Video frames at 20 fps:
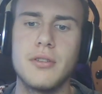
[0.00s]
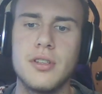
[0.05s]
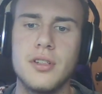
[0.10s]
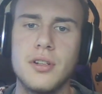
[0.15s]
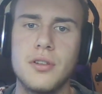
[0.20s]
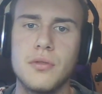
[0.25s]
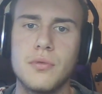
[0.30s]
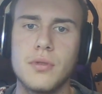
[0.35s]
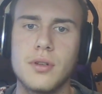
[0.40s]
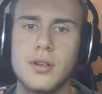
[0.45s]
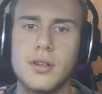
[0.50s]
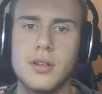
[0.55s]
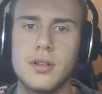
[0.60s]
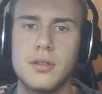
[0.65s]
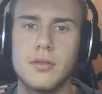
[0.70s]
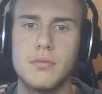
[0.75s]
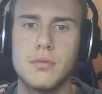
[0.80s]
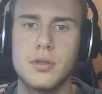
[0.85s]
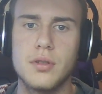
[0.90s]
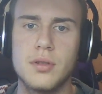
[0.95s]

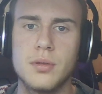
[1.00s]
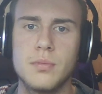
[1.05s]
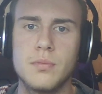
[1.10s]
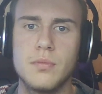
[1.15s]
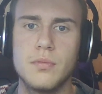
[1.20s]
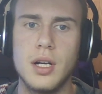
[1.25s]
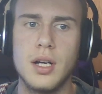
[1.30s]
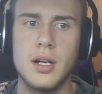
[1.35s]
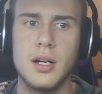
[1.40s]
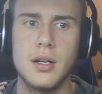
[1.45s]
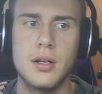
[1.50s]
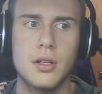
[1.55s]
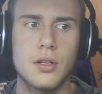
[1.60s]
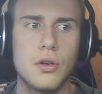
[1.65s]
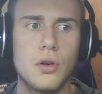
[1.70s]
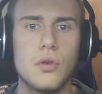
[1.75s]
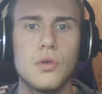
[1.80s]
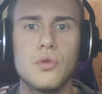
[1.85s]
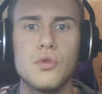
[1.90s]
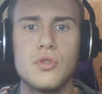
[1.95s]
were
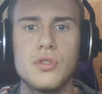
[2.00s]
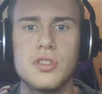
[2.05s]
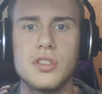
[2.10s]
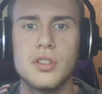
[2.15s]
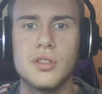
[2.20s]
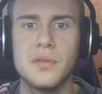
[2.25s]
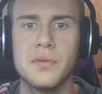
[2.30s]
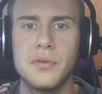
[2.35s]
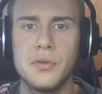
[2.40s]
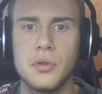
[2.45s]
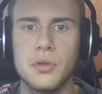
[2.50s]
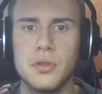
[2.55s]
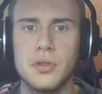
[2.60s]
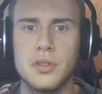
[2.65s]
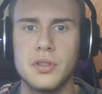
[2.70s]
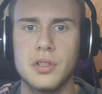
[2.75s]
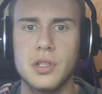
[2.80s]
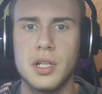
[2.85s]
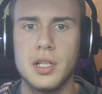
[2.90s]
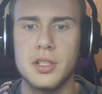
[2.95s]
Gold and Silver
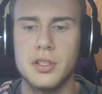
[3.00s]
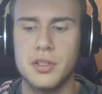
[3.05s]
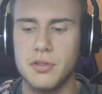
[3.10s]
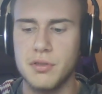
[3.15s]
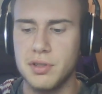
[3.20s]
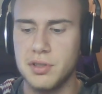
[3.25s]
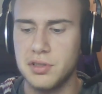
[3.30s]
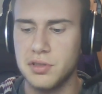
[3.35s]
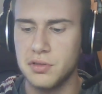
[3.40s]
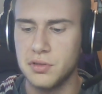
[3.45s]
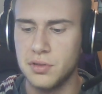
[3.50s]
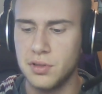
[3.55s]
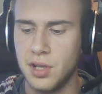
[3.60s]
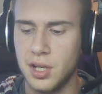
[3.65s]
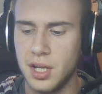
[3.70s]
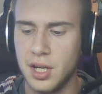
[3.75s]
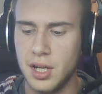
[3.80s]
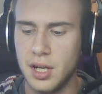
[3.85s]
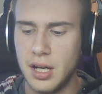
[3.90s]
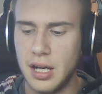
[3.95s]
and Crystal.
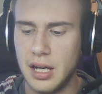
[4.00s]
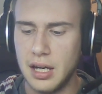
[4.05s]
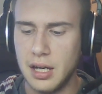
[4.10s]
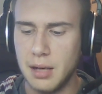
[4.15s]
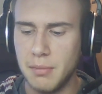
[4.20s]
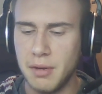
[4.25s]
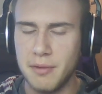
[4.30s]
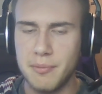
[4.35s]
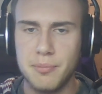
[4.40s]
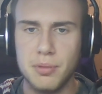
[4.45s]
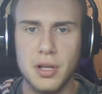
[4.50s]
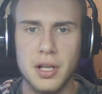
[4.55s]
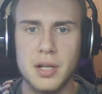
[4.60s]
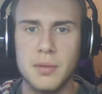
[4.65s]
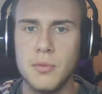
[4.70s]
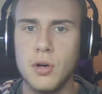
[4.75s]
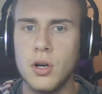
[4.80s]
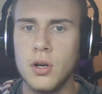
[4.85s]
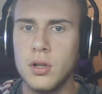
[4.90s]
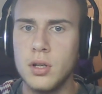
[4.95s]
I've played
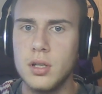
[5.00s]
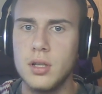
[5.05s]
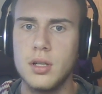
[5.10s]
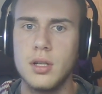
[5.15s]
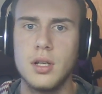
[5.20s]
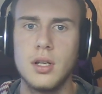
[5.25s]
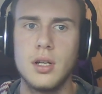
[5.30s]
them all.